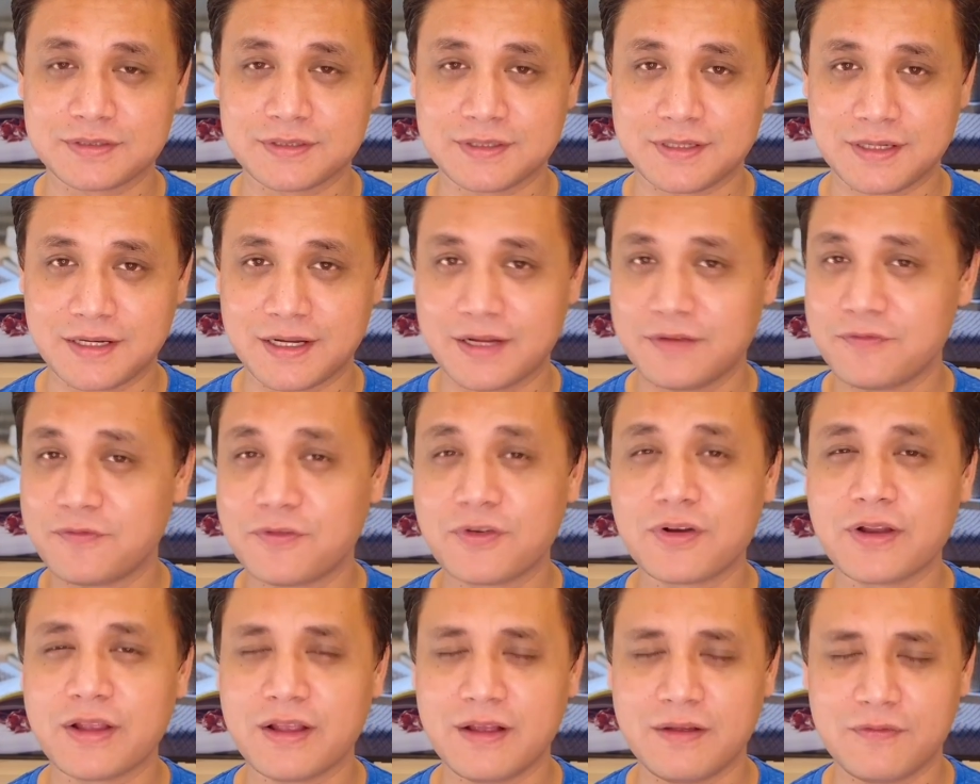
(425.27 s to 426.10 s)
All right,
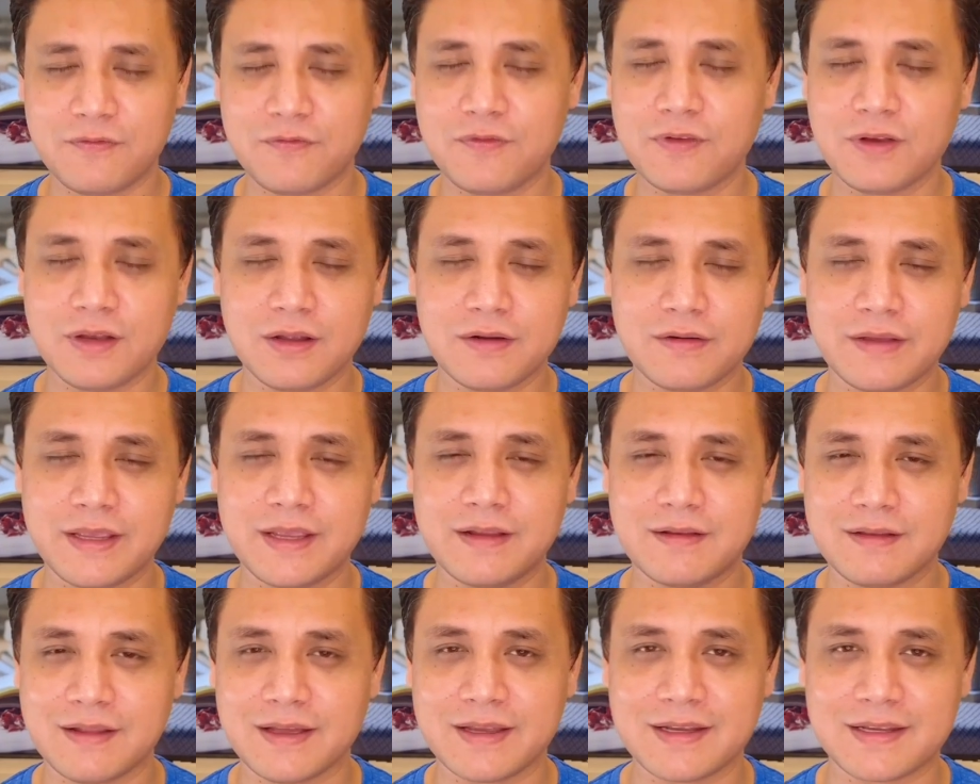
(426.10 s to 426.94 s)
for full array
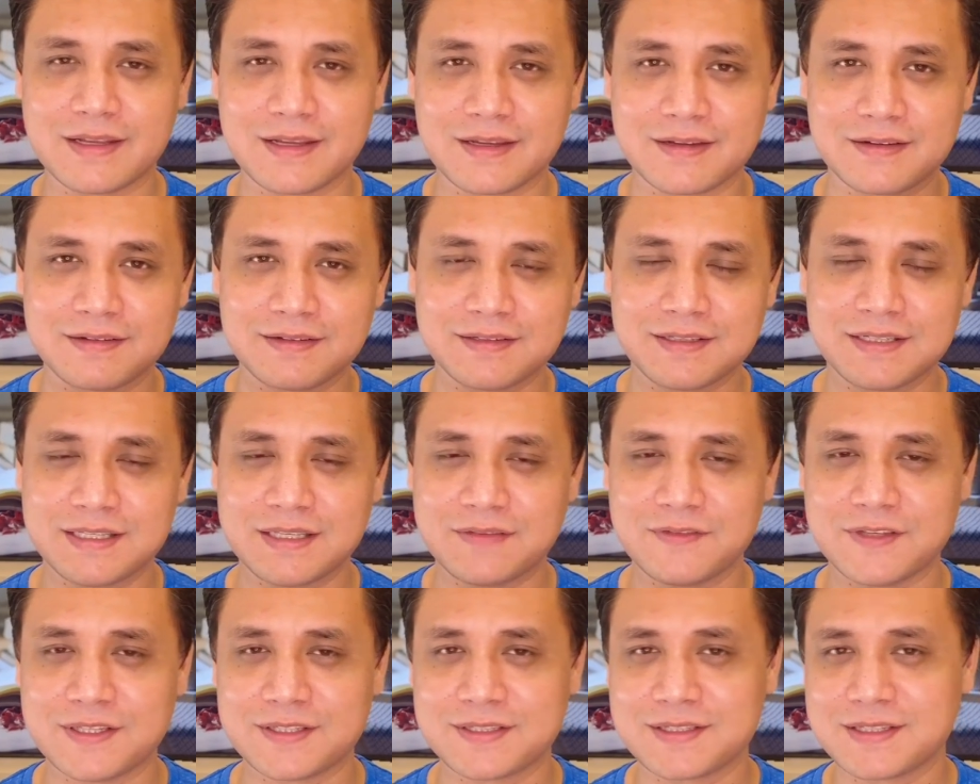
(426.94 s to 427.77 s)
lighting
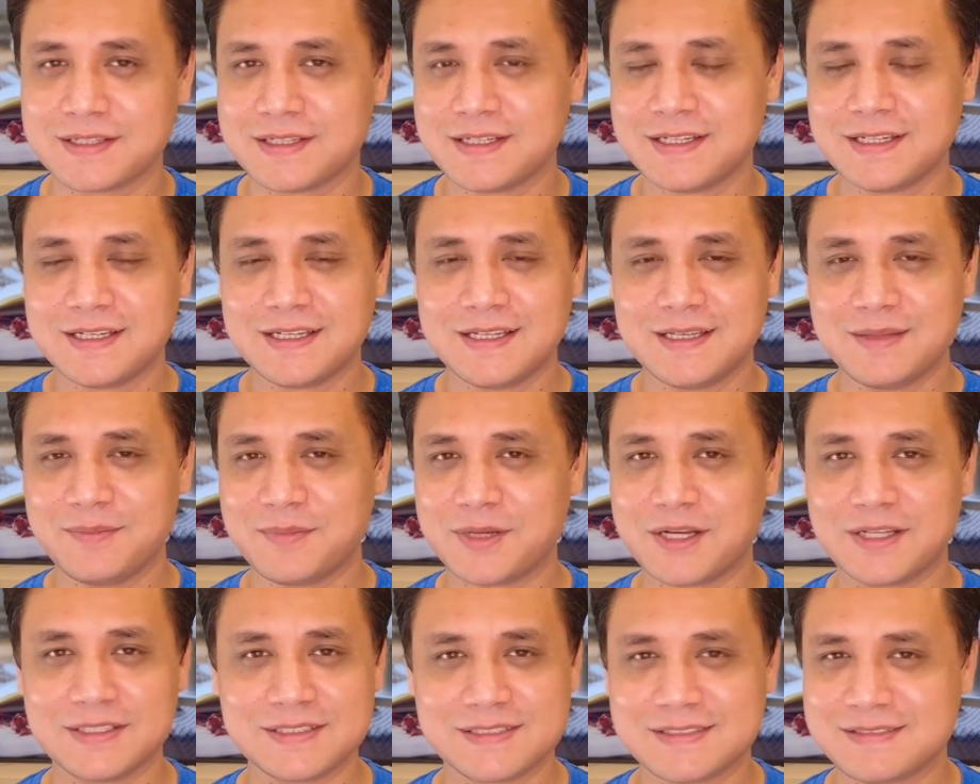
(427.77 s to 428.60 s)
TVs,
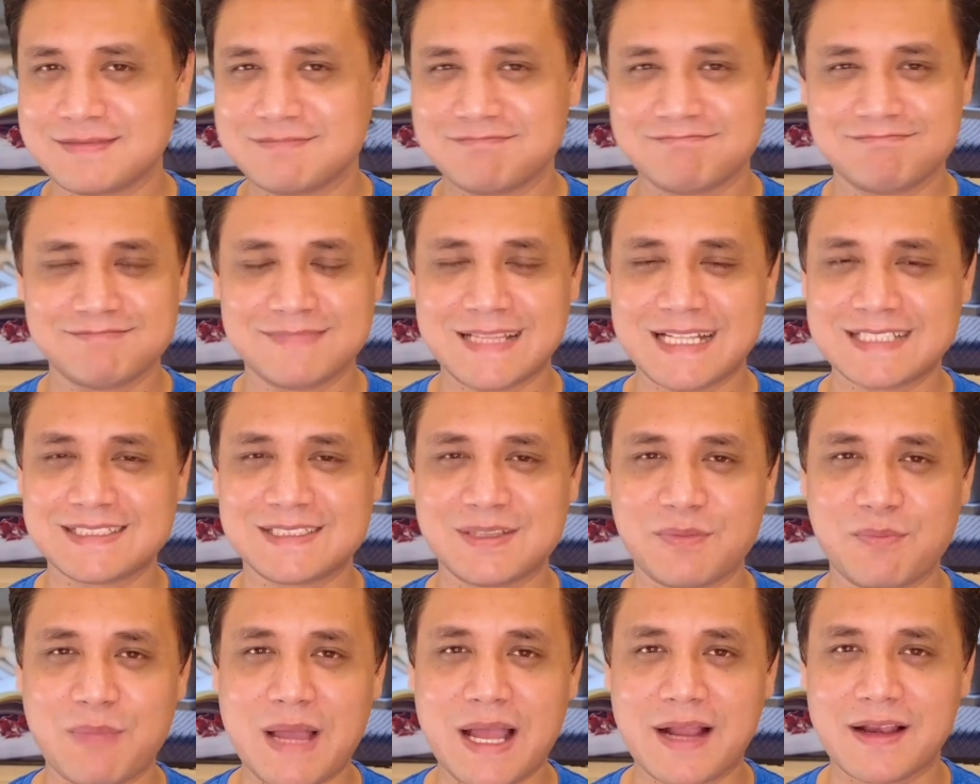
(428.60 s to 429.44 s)
because that's
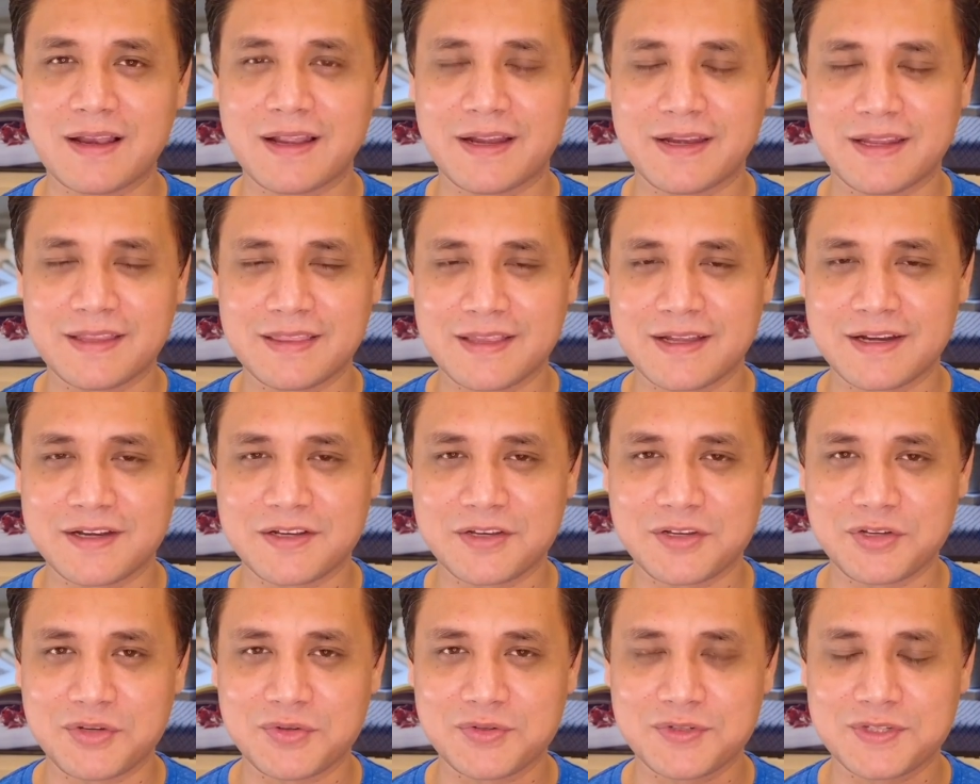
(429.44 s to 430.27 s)
the backlighting that
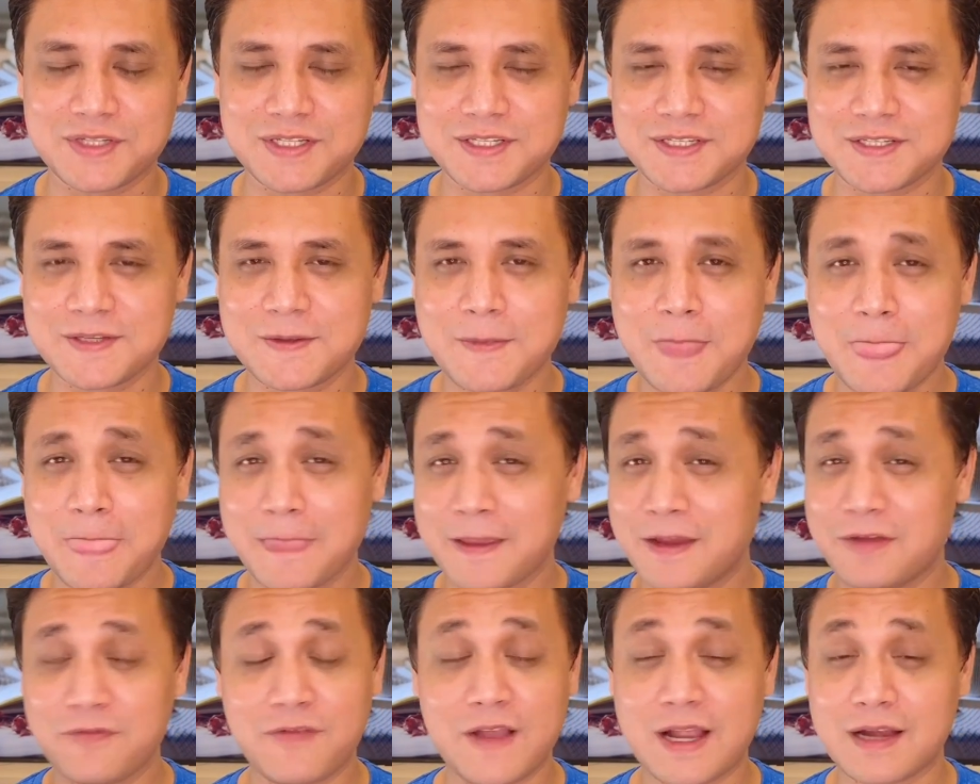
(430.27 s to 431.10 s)
it uses.
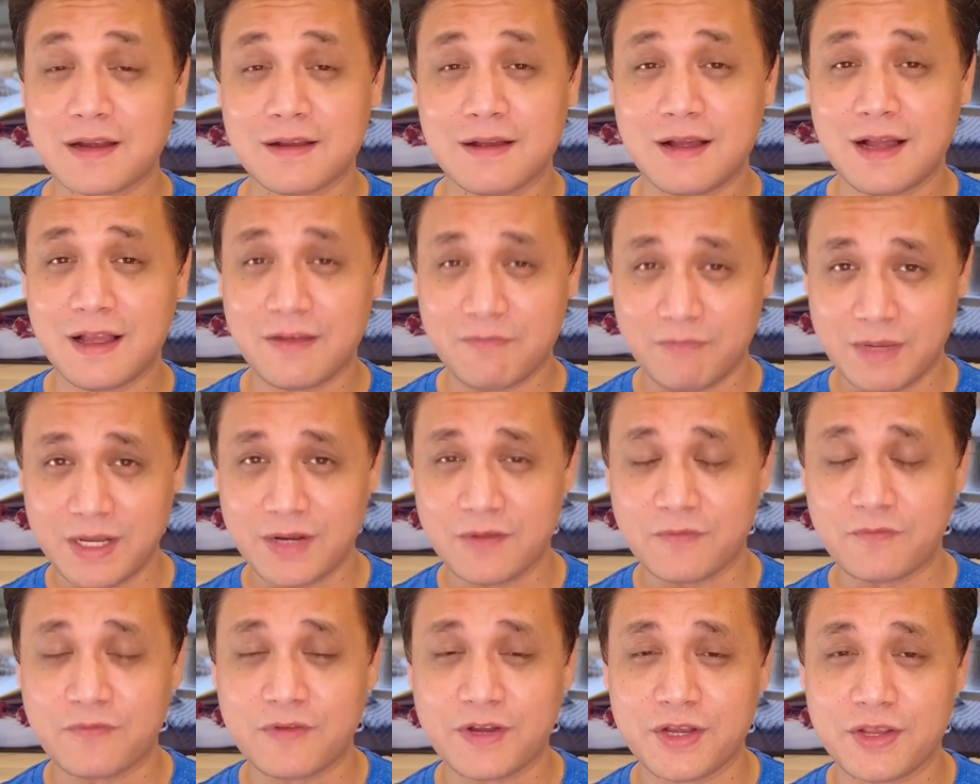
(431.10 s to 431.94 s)
In fact, I made
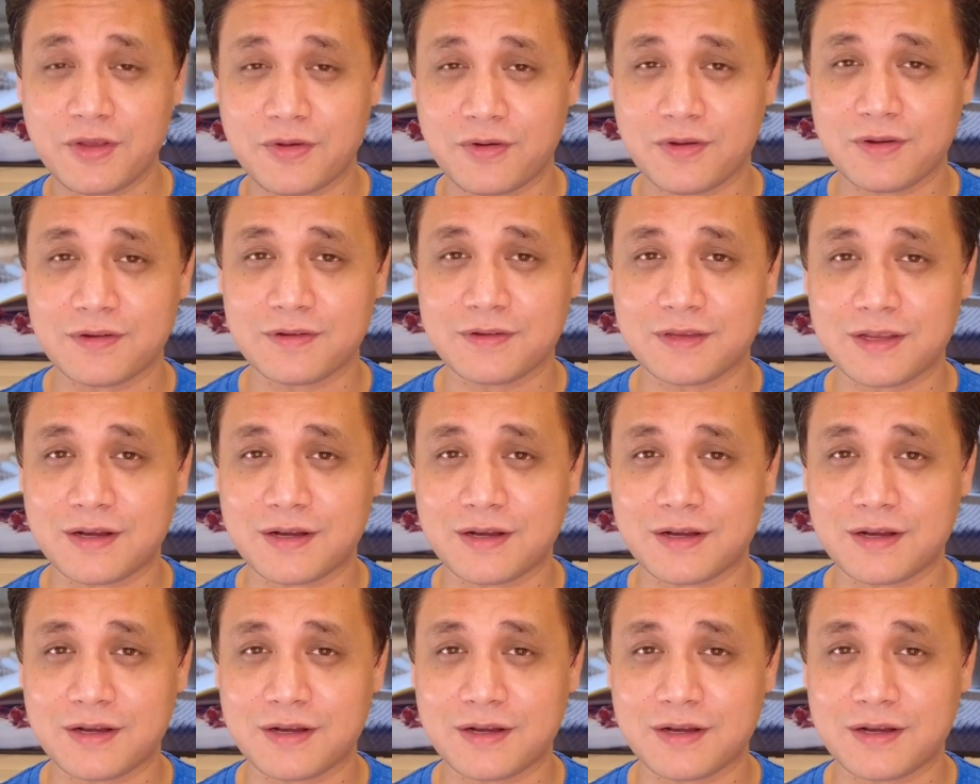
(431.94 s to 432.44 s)
a video on,